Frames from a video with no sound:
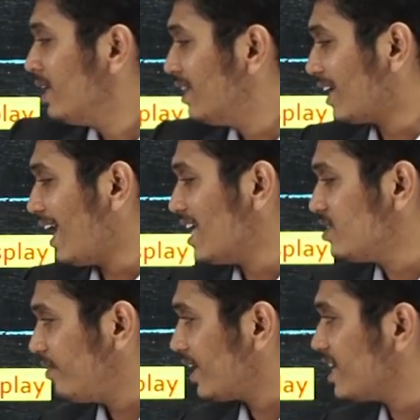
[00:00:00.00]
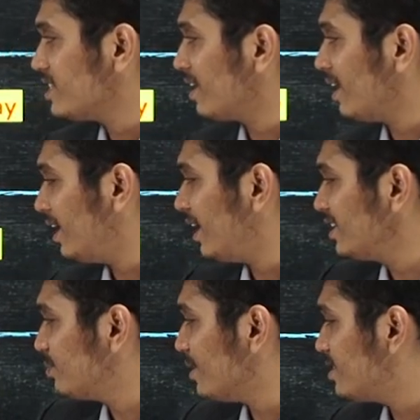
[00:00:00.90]
the classification
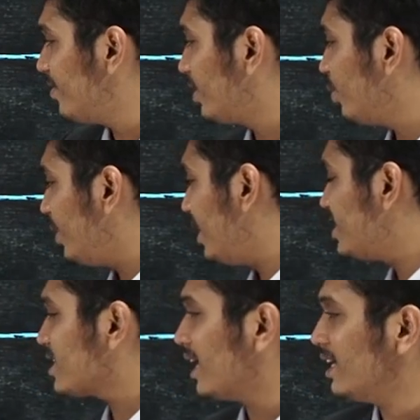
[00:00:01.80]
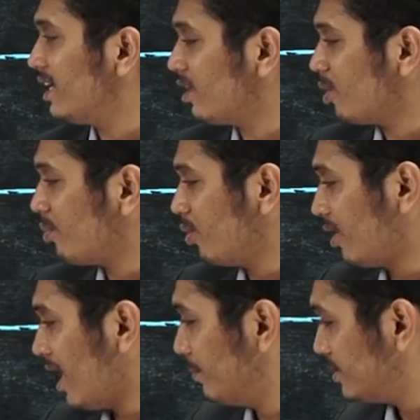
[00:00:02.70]
rating specific to each content or
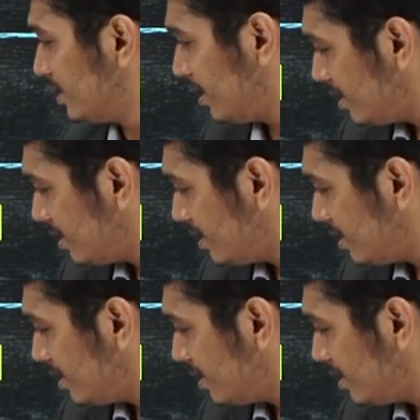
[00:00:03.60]
programs.